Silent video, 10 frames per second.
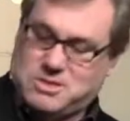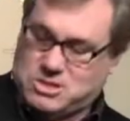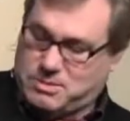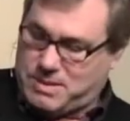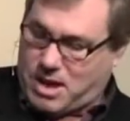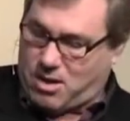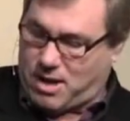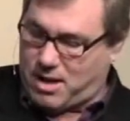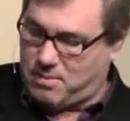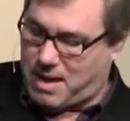Should be called
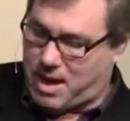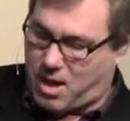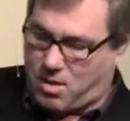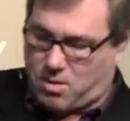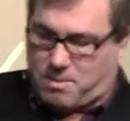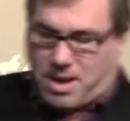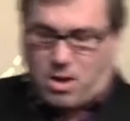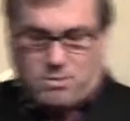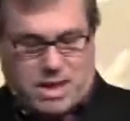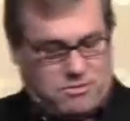by all, by
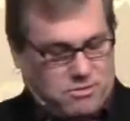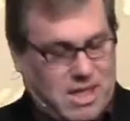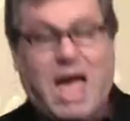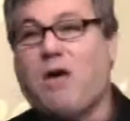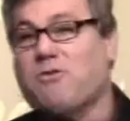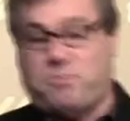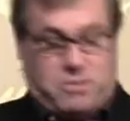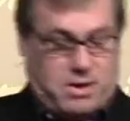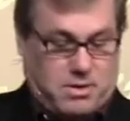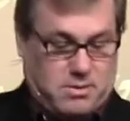all nations the house of
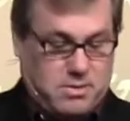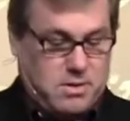prayer.